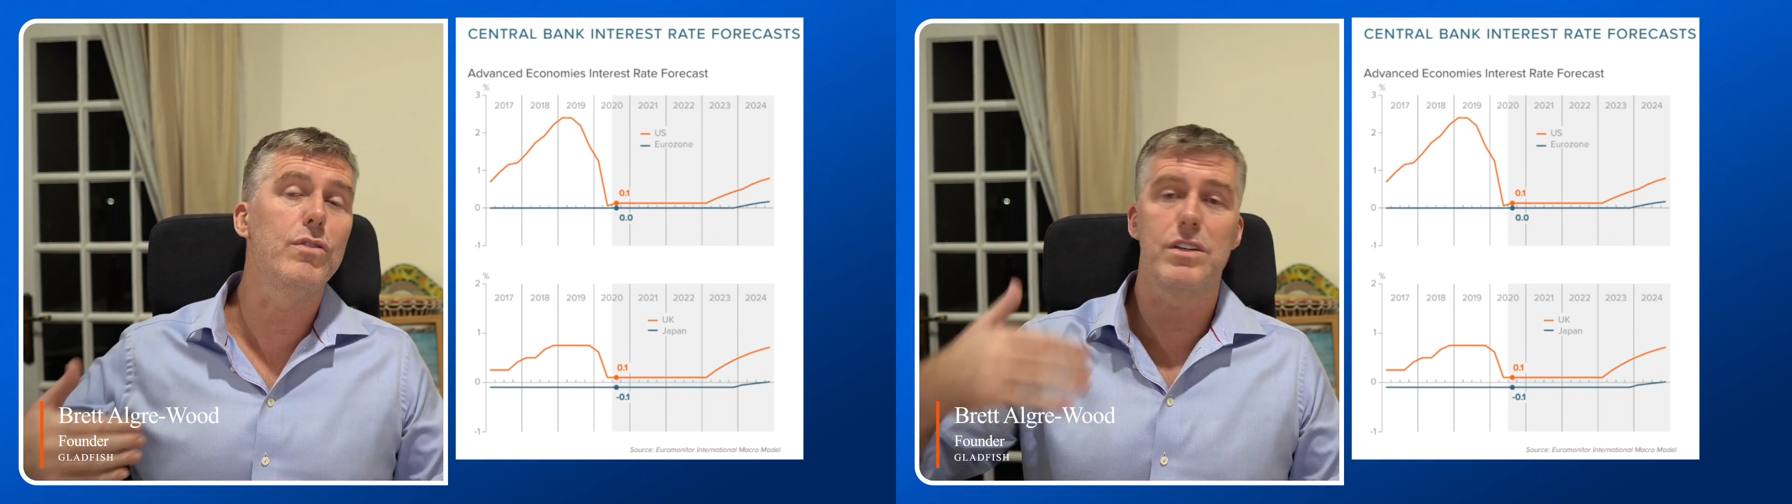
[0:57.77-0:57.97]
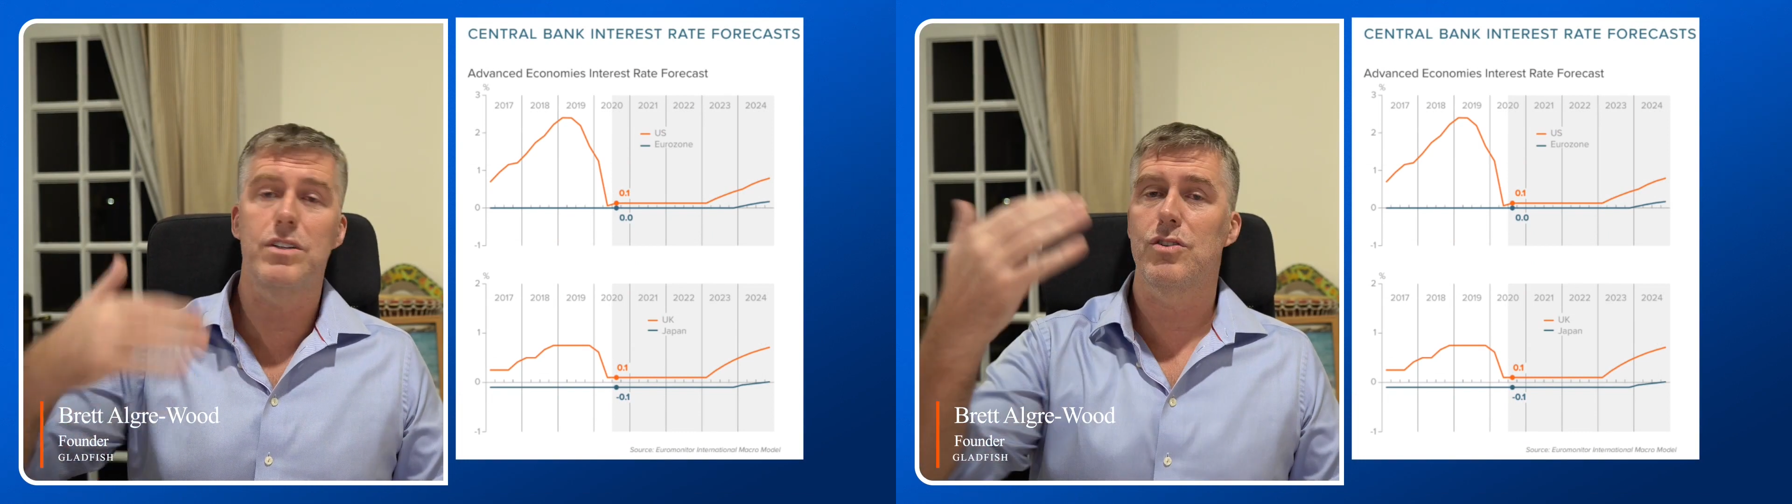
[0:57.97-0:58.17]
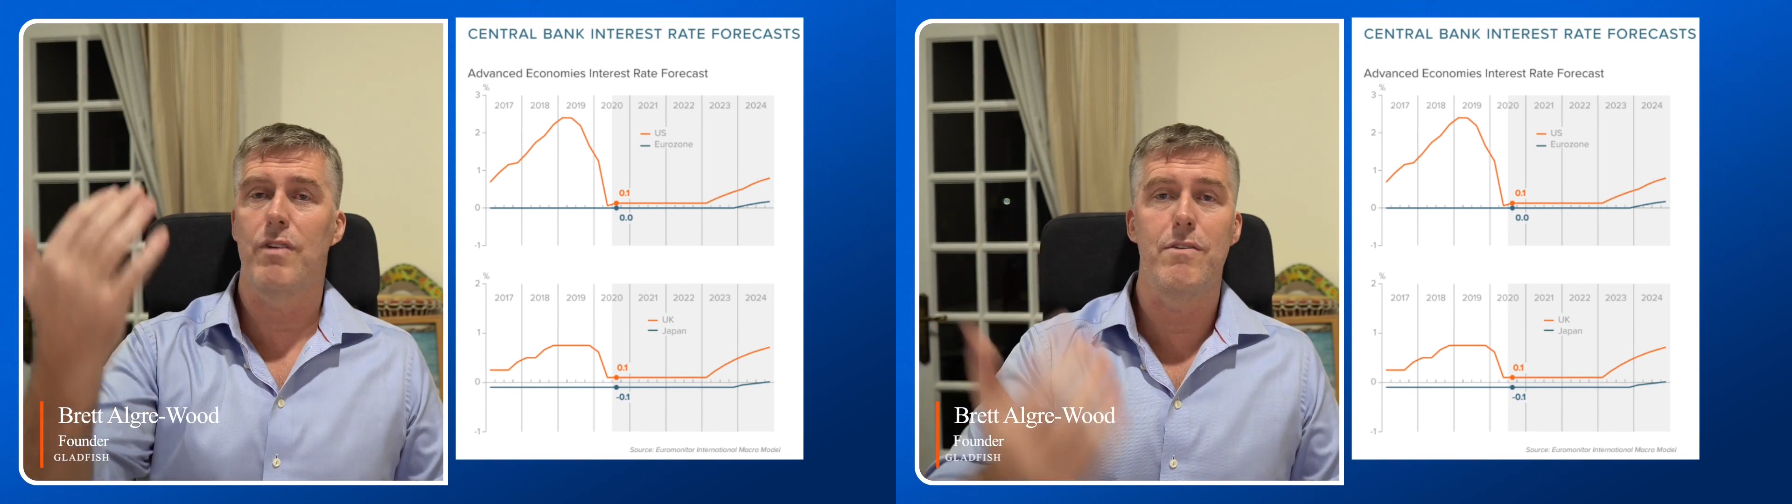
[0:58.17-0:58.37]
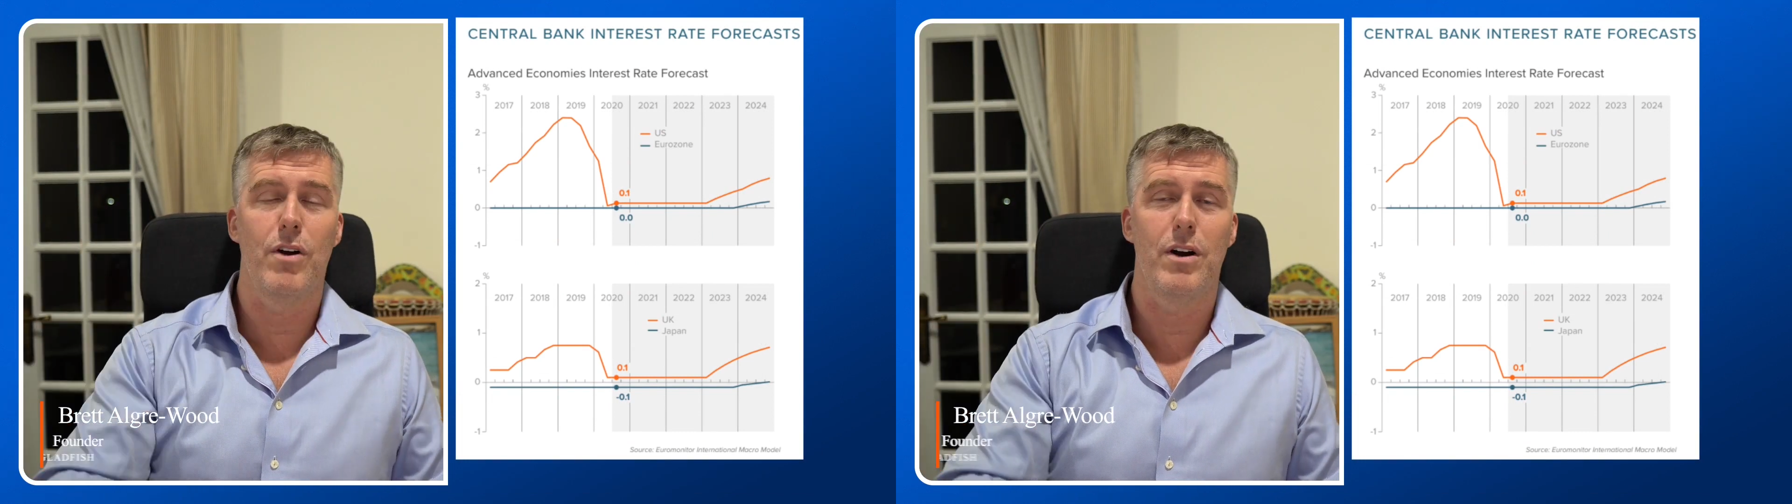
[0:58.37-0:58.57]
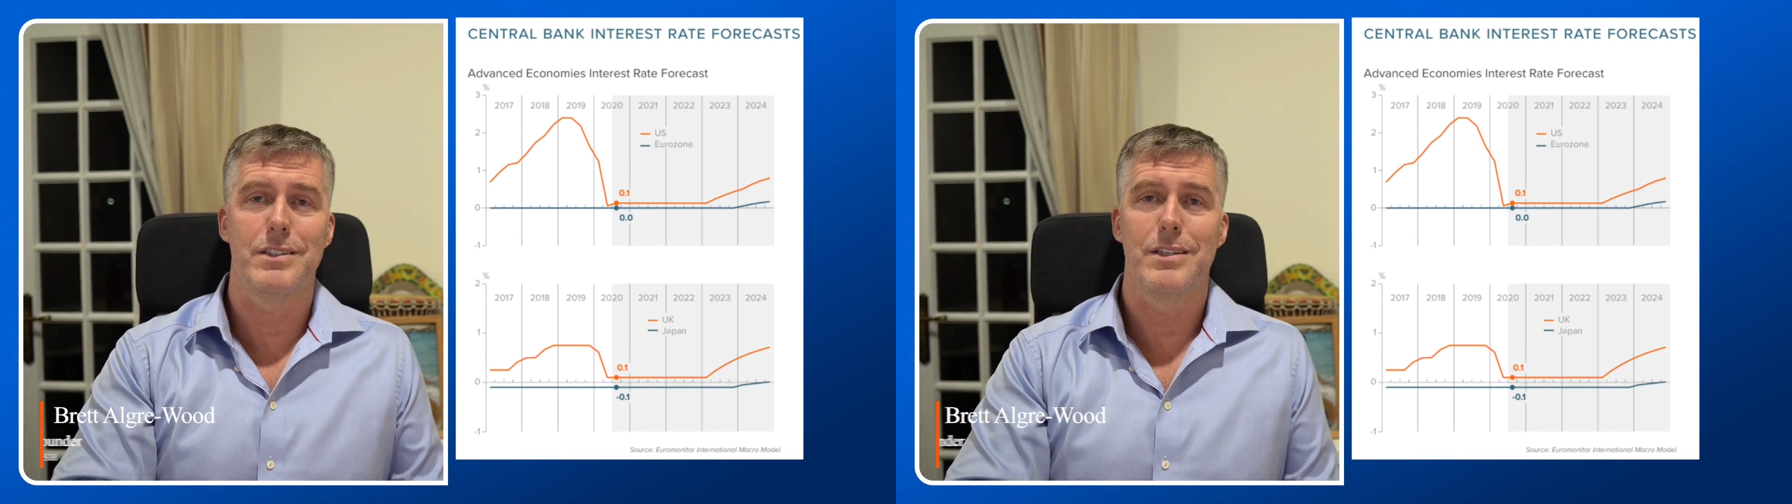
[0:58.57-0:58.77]
interest rate
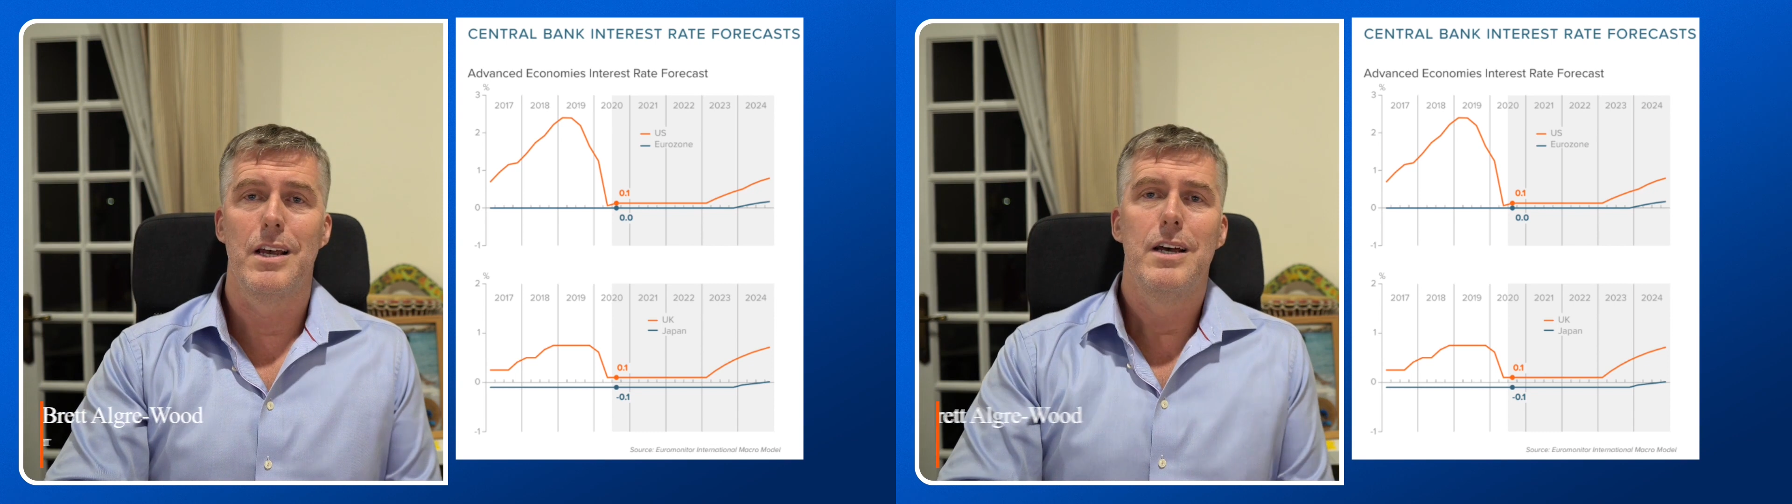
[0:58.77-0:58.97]
rises.